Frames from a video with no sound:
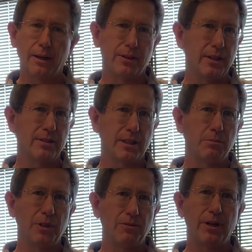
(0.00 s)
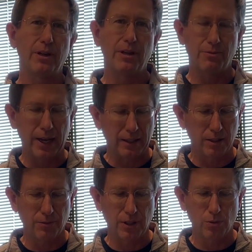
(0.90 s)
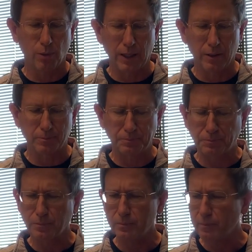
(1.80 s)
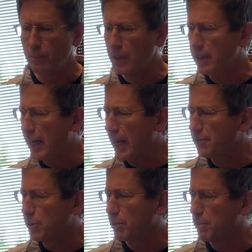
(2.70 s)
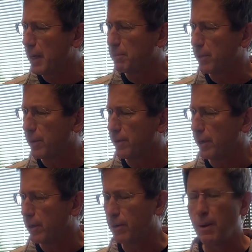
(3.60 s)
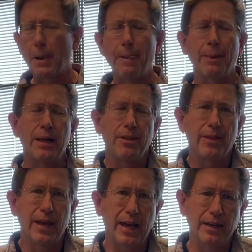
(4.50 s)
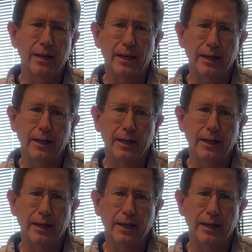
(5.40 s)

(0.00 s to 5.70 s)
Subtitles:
These can be very effective as well. You have to remember though that